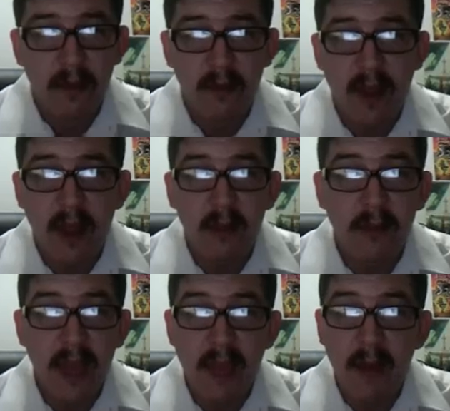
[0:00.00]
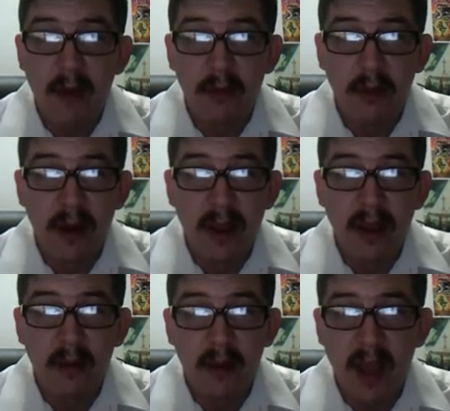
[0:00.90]
style of game I was
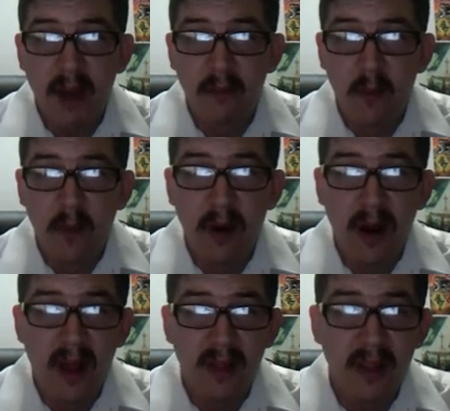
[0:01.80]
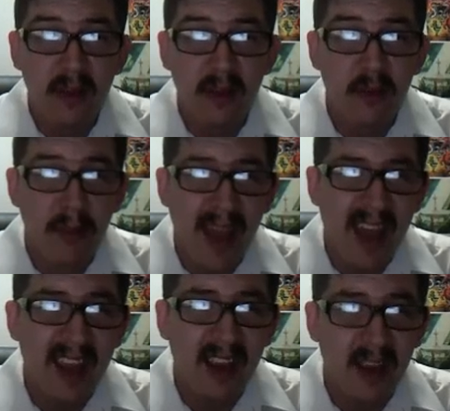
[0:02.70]
running, kind of more on the
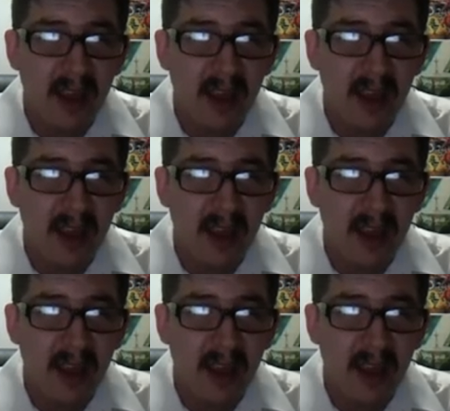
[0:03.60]
dramatic,